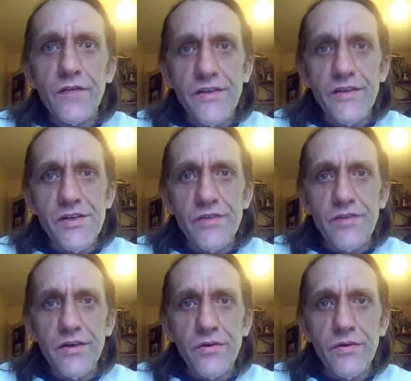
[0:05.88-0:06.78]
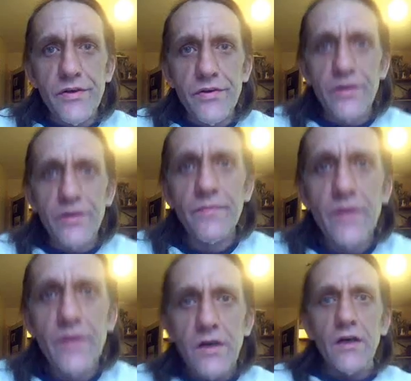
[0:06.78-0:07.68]
if this is recording or not.
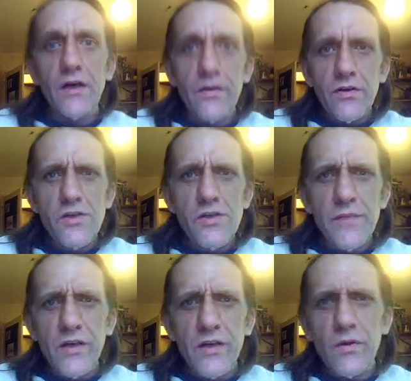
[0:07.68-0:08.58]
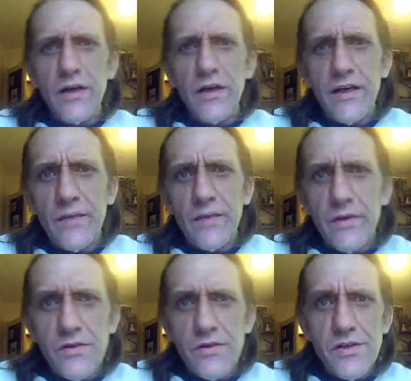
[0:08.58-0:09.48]
I've got to speak quietly
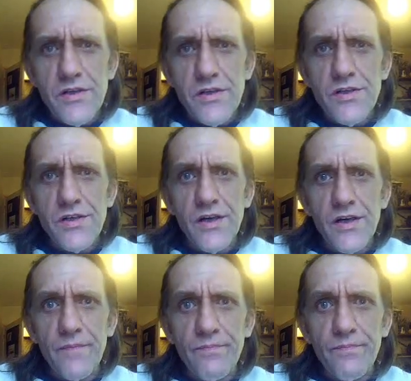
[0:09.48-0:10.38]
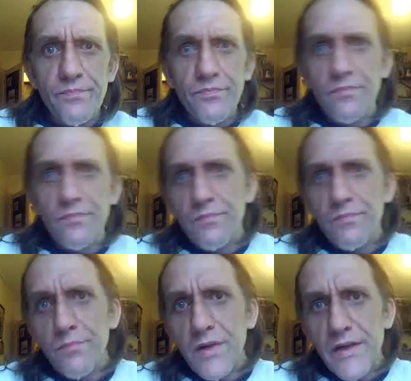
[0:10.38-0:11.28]
because this um,
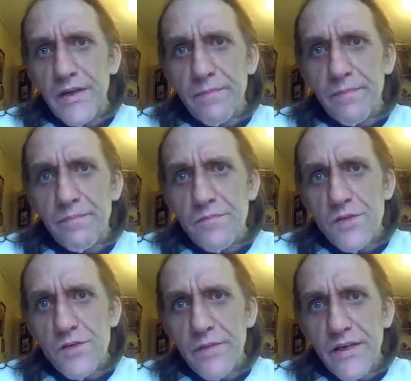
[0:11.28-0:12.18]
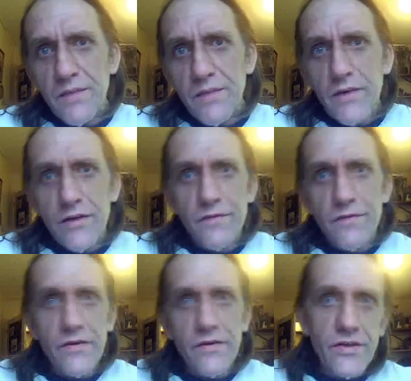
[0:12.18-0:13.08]
bloody speaker
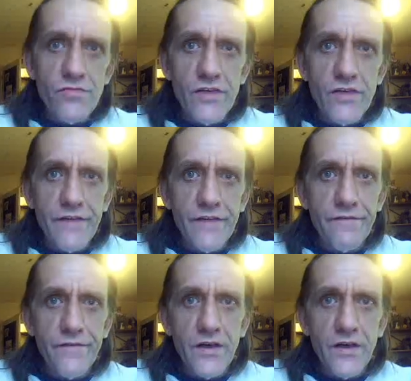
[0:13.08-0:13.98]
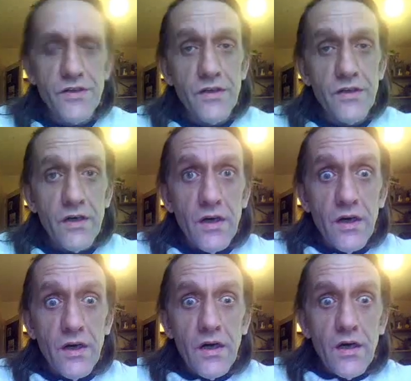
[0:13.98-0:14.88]
microphone is really fucked.
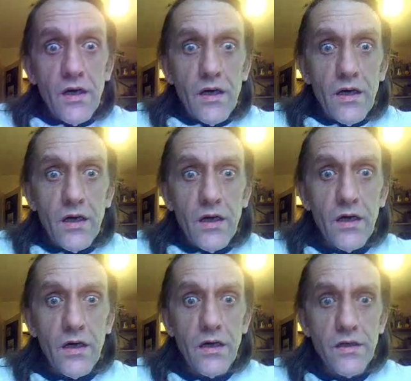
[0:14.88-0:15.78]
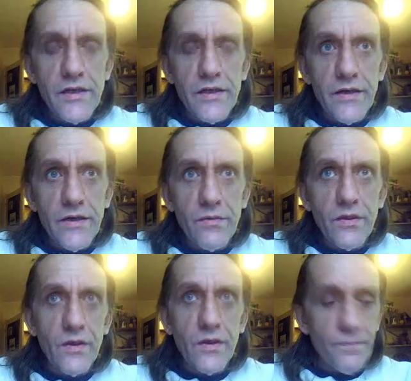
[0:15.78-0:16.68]
Ah oh dear.
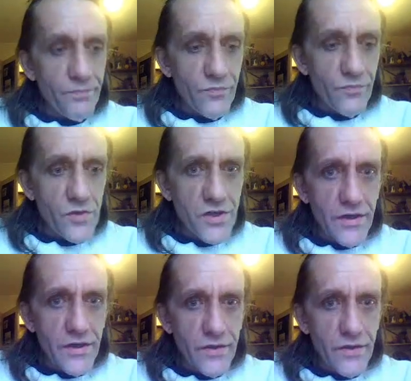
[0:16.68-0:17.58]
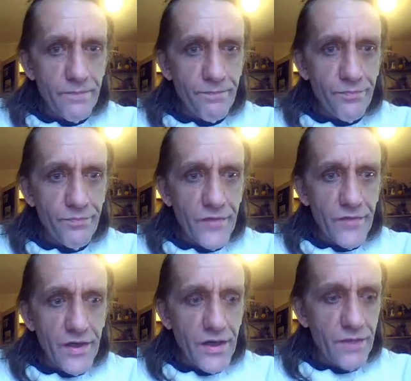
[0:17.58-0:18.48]
Well, what's going on?
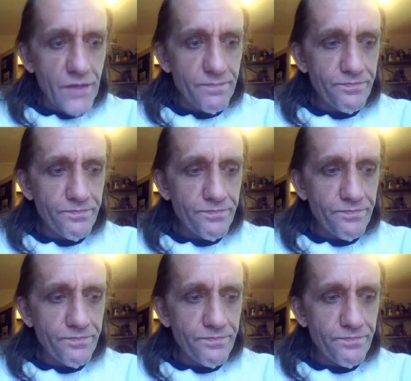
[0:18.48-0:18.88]
Um,